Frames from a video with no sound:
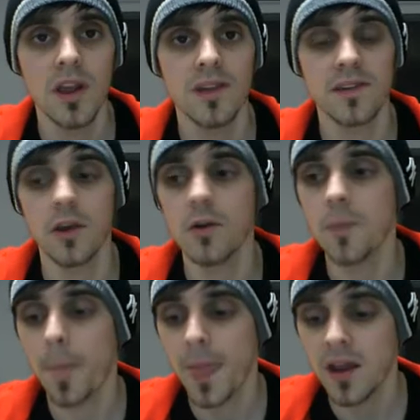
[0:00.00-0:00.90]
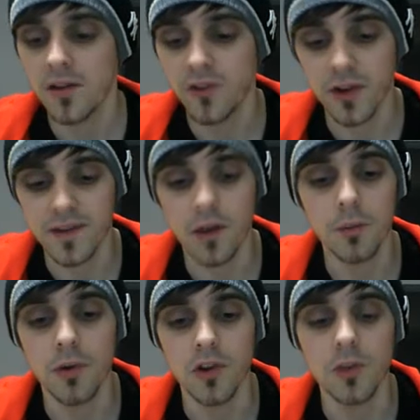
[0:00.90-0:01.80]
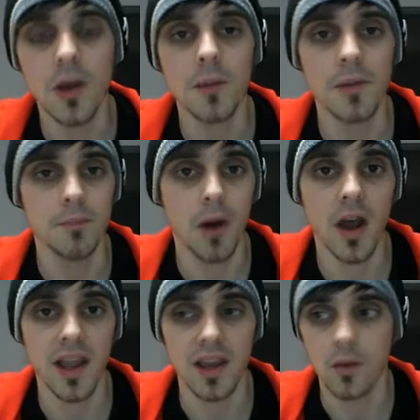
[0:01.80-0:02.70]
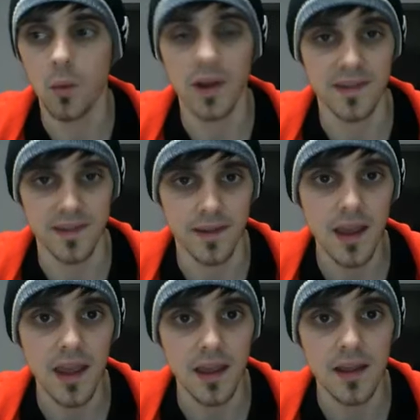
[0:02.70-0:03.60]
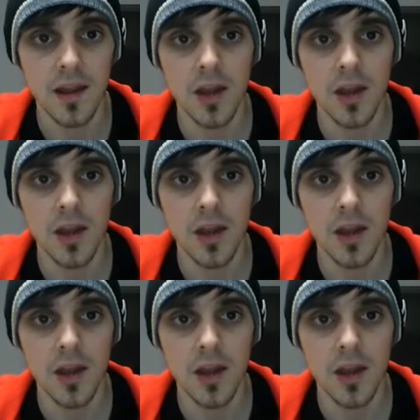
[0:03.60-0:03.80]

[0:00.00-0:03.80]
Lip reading: So, for example, you might be buying once a day,